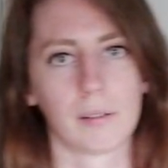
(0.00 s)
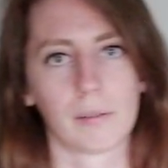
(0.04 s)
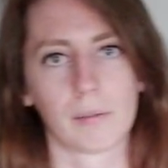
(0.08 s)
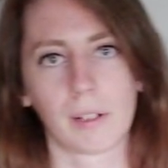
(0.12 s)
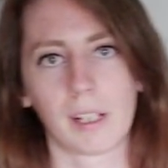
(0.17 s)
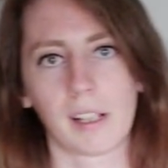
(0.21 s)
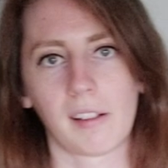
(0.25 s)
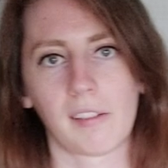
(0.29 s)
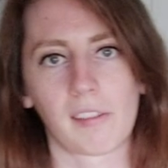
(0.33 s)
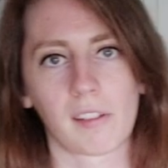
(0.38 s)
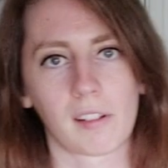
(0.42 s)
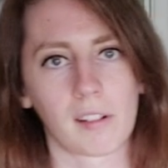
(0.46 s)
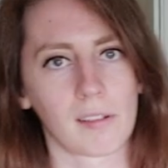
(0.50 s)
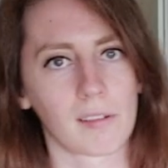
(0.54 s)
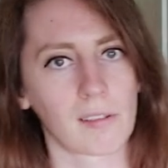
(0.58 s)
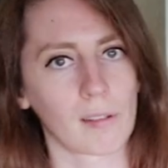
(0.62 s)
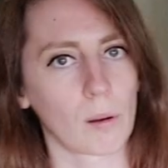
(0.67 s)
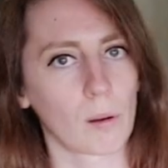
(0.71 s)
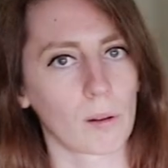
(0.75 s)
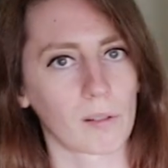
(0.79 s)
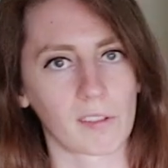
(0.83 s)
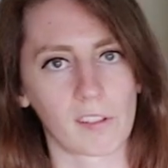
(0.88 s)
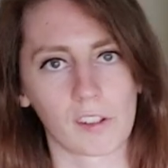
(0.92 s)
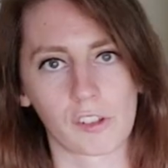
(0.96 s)
reasons,
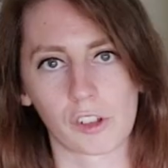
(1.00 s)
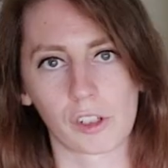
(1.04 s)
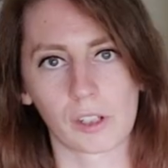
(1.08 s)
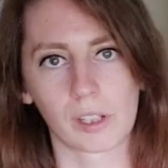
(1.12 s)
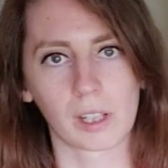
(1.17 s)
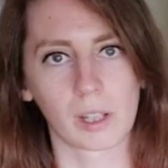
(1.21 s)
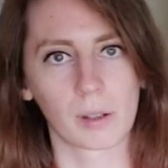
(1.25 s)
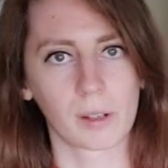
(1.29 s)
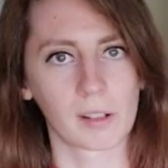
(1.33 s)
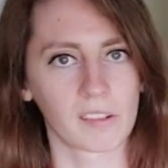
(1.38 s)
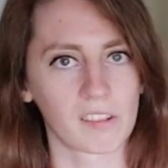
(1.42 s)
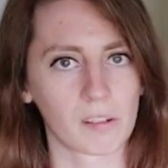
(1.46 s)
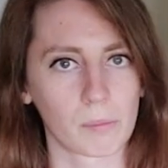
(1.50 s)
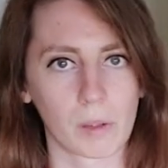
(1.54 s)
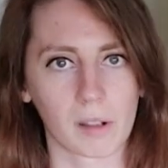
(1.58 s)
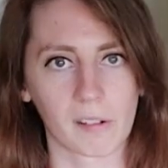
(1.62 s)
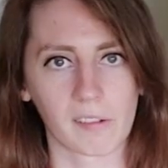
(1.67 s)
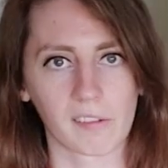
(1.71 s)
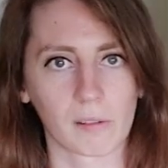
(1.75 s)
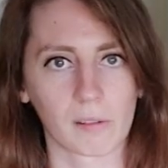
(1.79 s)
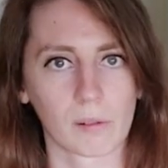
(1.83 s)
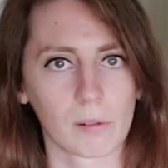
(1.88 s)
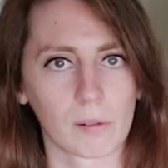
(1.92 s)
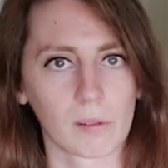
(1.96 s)
oxygen going to
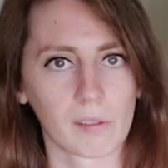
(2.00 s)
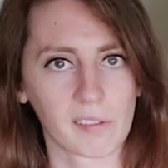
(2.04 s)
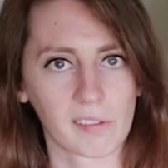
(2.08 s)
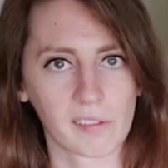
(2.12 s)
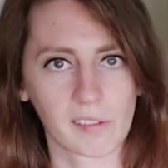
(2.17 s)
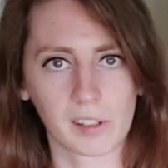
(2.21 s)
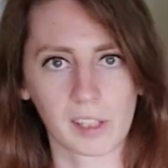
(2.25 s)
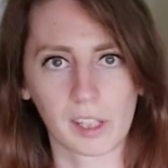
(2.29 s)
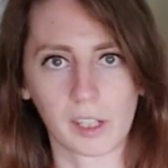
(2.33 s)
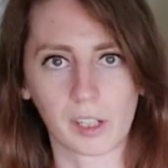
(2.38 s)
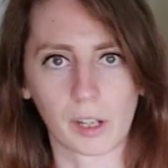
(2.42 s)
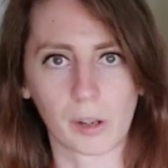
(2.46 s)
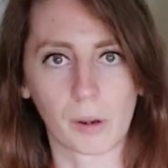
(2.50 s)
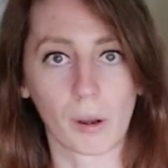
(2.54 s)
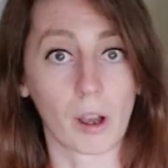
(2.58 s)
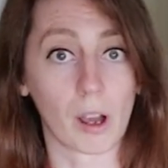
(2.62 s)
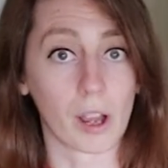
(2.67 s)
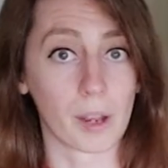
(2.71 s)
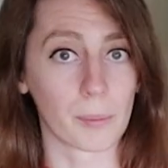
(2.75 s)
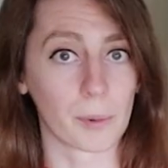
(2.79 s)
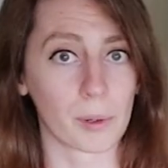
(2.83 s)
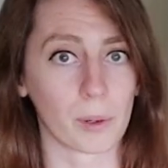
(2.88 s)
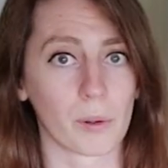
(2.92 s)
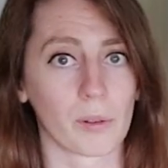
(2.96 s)
muscles. You know,
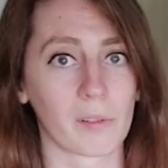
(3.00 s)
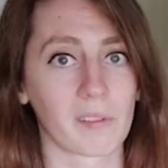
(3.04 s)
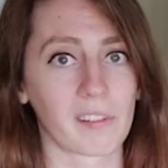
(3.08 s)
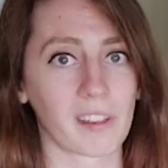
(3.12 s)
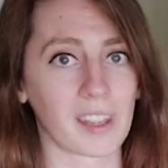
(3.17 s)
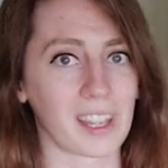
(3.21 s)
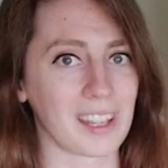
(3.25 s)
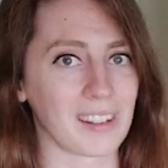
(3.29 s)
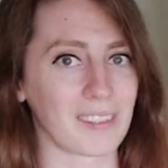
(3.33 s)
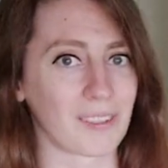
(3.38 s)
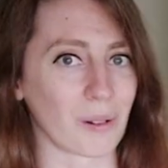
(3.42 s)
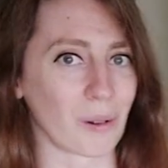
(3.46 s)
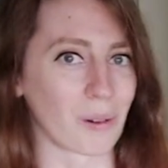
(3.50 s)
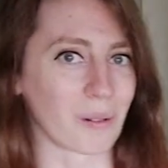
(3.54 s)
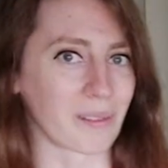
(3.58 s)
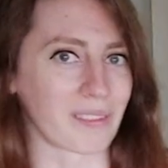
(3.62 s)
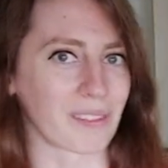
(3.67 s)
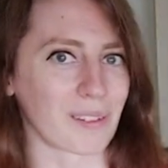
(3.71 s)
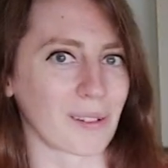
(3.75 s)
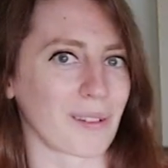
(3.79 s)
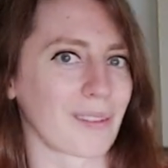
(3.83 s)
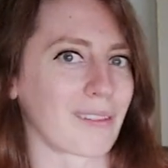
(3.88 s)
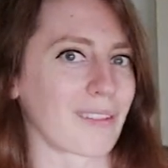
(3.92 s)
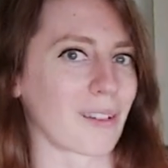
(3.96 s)
I'm not a
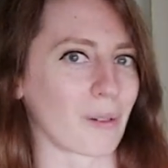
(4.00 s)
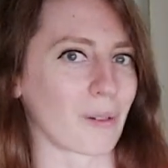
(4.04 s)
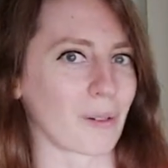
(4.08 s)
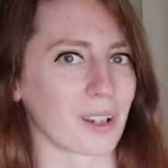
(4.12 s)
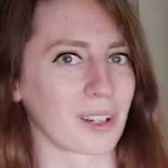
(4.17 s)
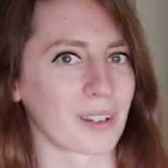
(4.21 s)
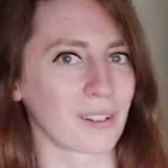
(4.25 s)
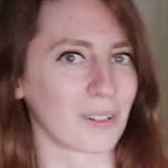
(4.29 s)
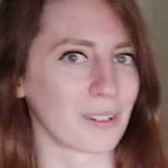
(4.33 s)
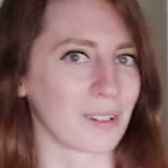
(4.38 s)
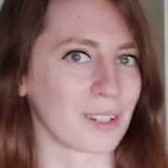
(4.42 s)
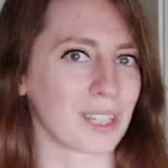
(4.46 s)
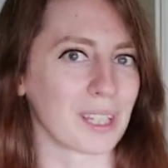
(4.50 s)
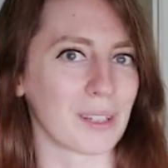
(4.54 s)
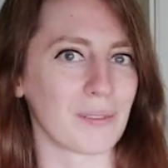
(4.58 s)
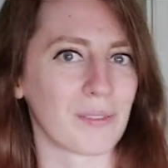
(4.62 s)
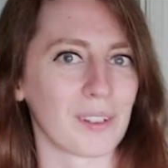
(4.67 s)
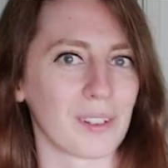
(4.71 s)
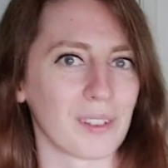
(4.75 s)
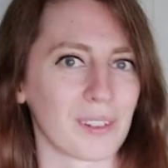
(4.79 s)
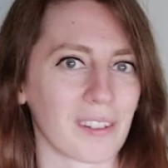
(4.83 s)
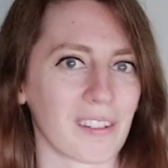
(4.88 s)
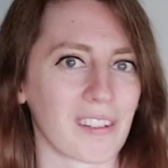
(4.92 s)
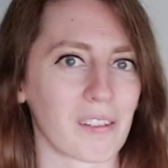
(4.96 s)
doctor, so I can't give
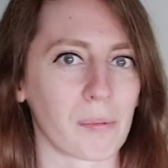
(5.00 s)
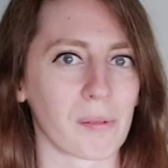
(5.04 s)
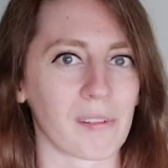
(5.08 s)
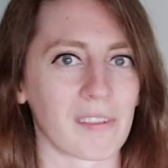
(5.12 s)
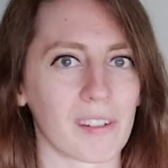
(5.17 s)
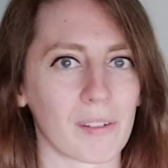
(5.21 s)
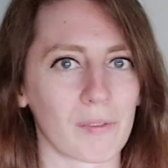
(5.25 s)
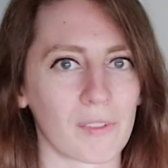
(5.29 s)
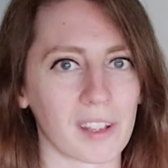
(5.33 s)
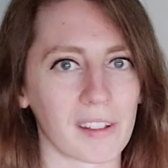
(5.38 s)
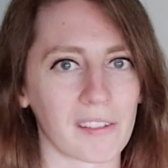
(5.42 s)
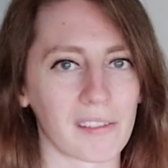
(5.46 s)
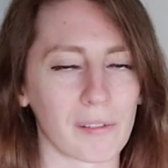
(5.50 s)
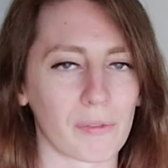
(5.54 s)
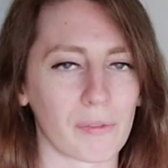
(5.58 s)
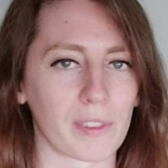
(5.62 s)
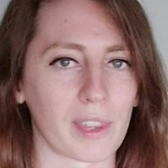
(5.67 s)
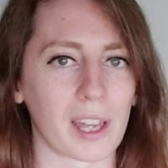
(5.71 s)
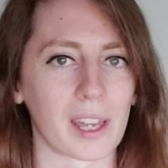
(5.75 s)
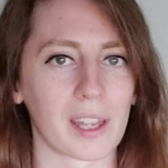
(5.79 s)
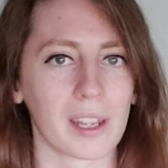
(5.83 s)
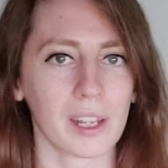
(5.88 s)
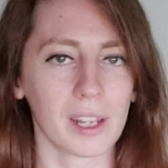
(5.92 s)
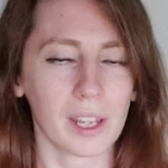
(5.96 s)
you the specifics of
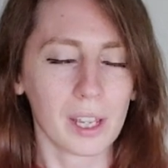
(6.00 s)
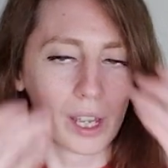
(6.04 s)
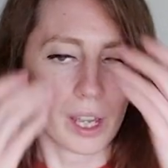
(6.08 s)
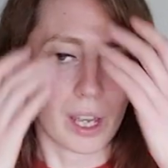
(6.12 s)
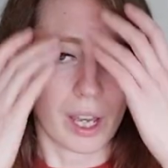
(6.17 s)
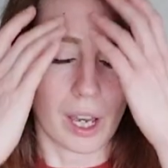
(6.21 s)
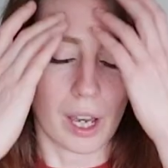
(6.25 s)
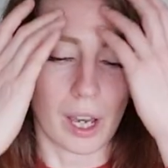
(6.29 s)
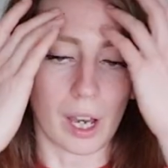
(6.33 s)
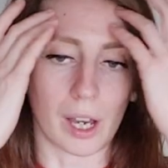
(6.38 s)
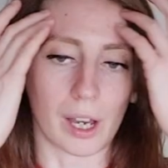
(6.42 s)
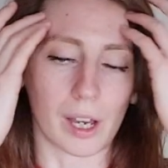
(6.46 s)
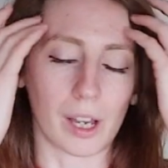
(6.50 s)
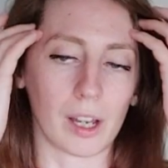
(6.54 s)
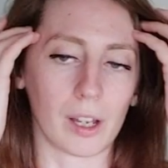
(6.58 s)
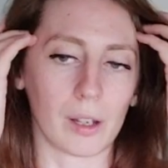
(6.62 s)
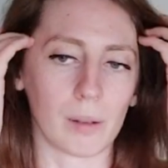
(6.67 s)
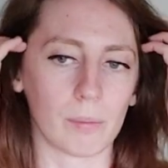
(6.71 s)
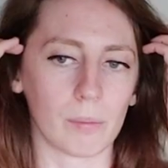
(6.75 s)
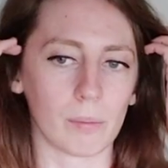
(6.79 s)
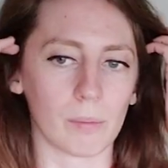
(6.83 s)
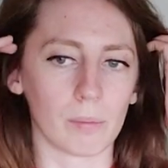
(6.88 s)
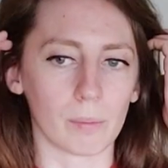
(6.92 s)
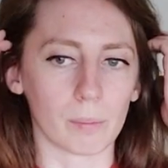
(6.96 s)
that.
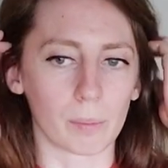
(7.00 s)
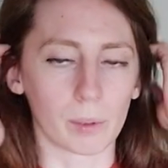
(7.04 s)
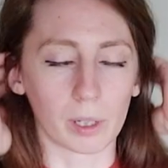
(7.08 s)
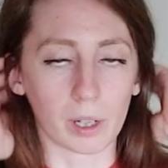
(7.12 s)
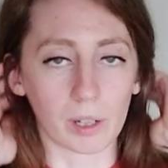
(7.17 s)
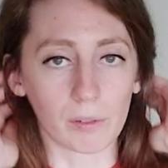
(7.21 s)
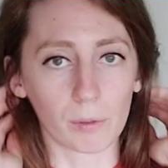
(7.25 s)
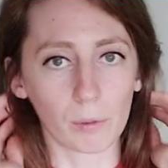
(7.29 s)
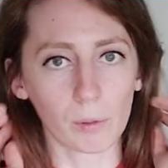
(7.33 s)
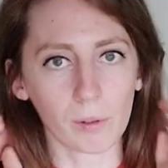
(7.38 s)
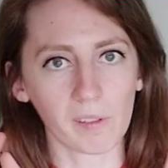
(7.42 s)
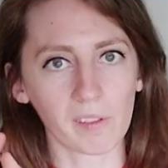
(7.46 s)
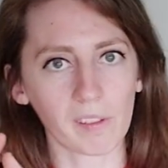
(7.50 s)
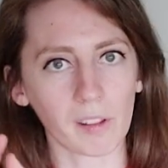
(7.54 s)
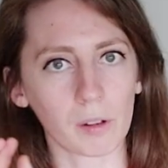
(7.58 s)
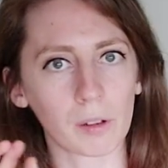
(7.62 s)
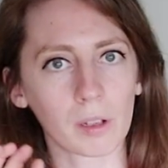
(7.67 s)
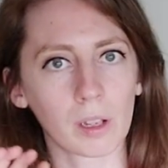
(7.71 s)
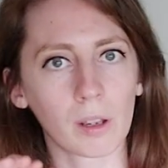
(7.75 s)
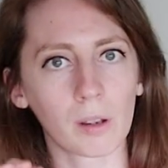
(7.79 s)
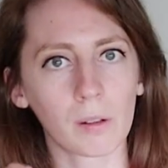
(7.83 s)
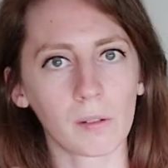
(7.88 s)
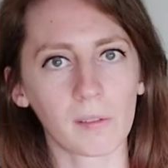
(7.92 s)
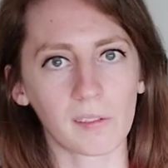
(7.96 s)
But I've also
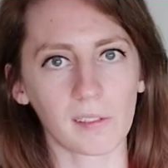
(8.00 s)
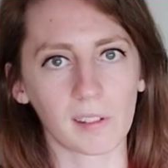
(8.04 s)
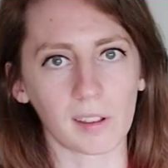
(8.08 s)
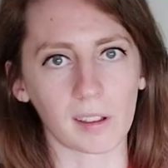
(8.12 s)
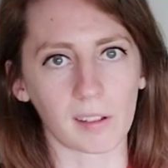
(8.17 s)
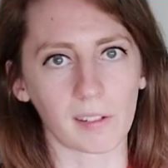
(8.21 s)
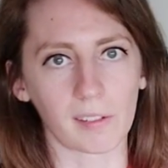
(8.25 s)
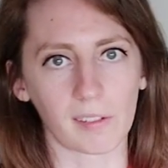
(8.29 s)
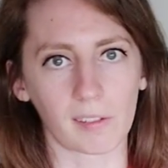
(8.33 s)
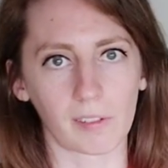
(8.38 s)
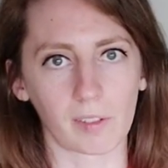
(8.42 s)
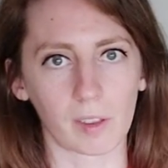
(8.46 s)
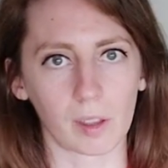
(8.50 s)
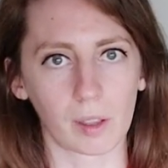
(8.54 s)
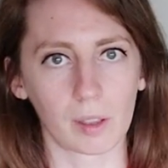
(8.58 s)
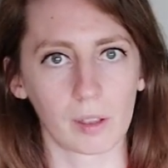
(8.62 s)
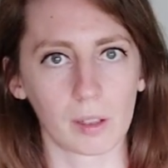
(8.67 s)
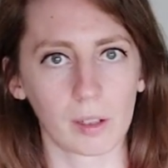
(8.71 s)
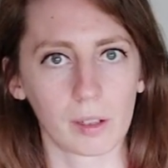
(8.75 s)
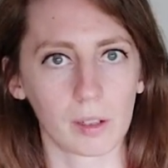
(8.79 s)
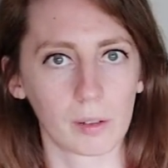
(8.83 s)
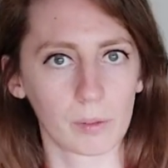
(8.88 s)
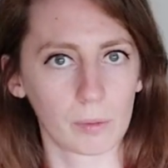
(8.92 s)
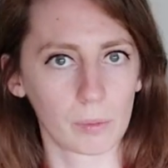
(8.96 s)
noticed
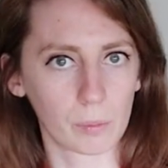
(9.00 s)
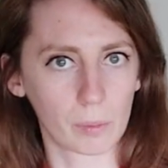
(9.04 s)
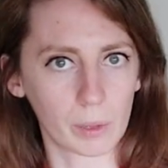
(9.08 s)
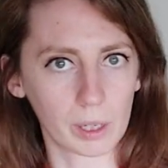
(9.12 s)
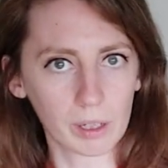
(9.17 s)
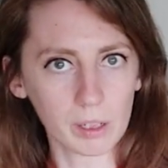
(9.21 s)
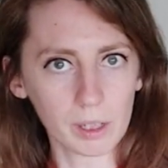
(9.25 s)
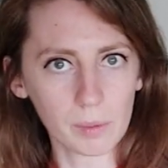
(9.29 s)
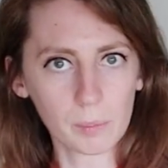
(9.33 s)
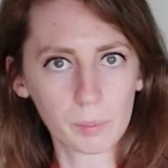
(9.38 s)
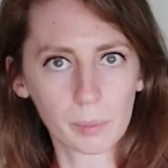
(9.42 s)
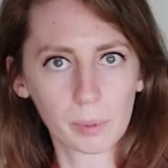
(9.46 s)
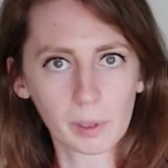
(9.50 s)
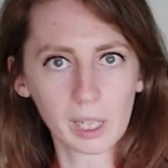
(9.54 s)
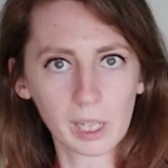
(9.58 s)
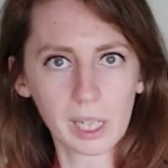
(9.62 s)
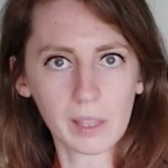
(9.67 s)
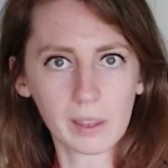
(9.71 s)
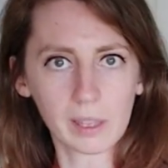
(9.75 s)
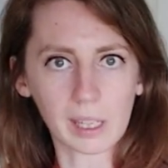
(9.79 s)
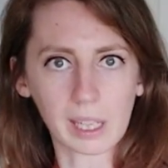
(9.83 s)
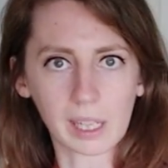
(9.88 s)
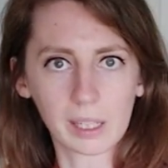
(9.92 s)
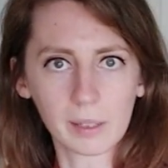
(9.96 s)
that when I'm
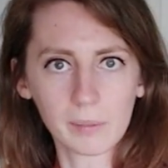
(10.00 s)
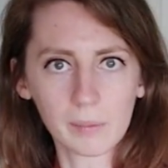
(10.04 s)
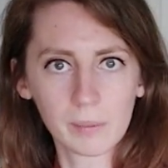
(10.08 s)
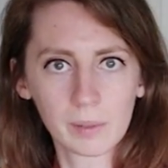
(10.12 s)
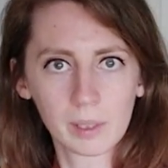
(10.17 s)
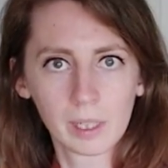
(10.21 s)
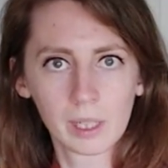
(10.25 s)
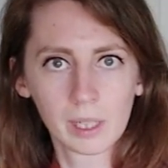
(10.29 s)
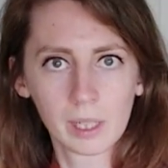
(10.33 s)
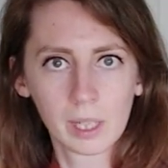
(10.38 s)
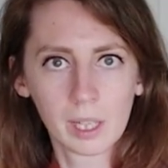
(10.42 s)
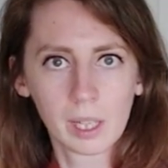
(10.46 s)
breathing,